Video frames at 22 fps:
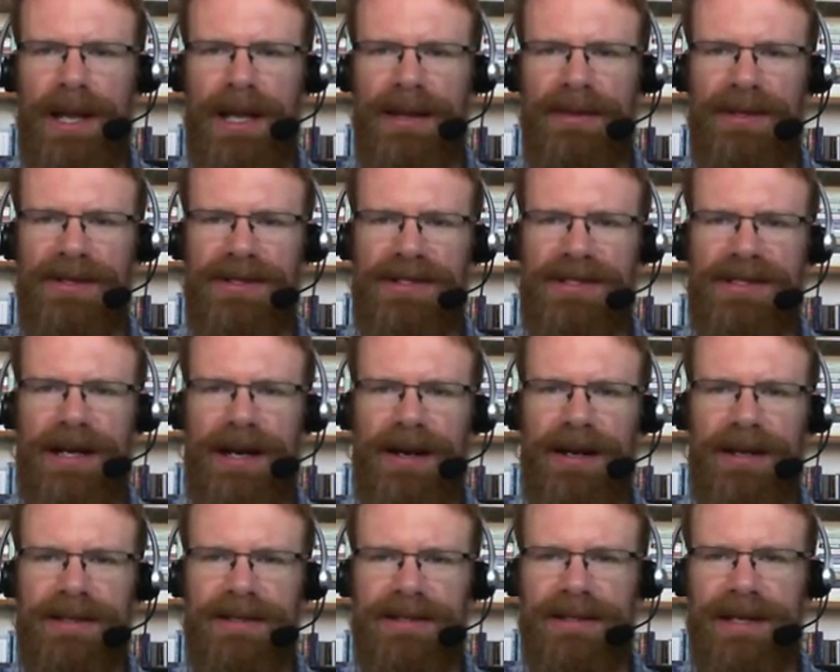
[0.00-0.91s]
And then to
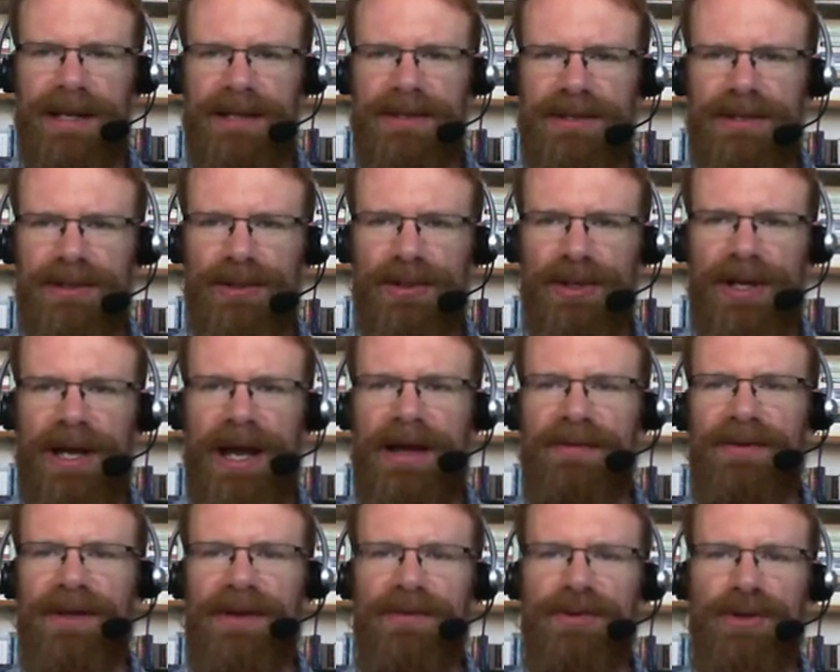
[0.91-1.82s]
Sarah, he says, Look, I
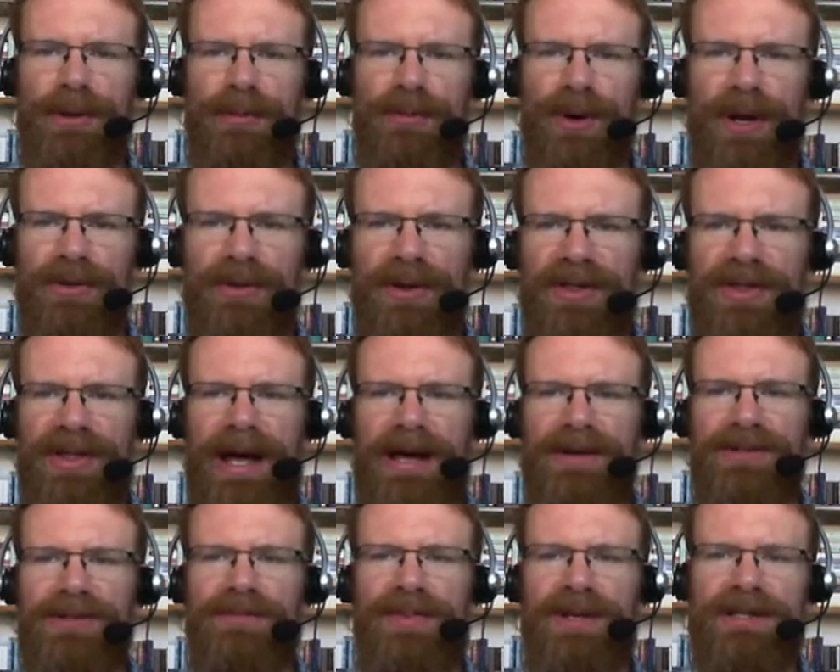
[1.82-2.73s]
have given your brother a
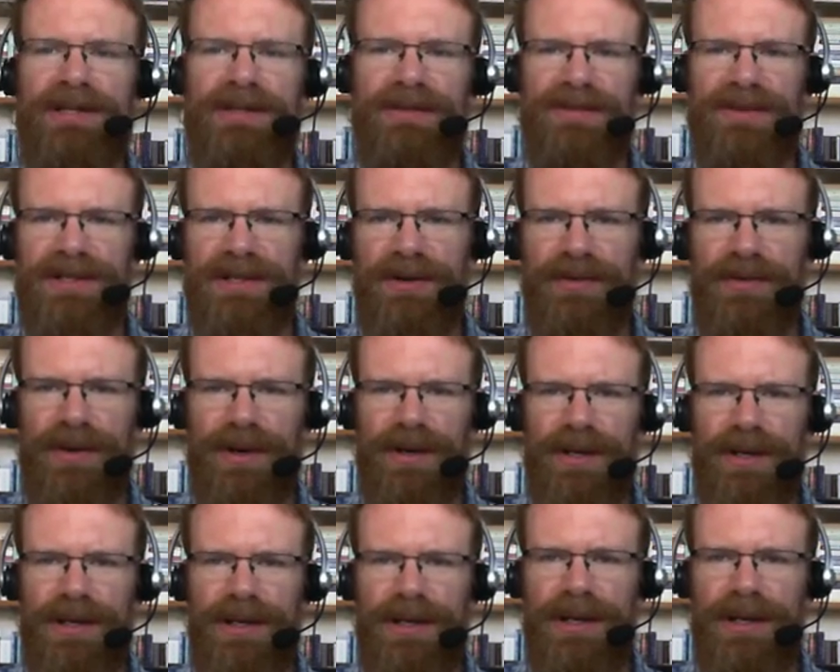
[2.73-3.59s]
thousand pieces of silver.